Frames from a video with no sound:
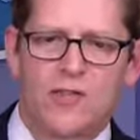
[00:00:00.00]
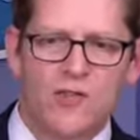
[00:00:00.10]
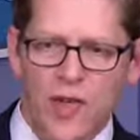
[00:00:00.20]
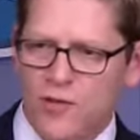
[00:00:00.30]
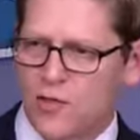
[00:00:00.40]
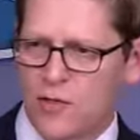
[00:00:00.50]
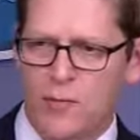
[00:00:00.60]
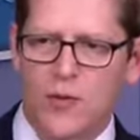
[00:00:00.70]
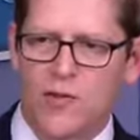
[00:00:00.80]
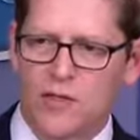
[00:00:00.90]
a concession
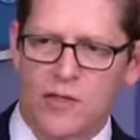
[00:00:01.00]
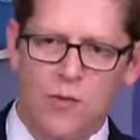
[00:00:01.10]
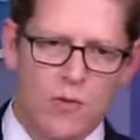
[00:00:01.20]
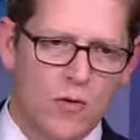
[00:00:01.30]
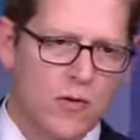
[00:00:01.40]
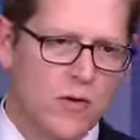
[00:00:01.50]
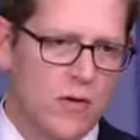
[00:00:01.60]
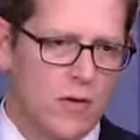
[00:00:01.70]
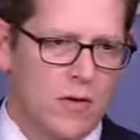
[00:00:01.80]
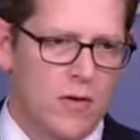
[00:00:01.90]
to the president or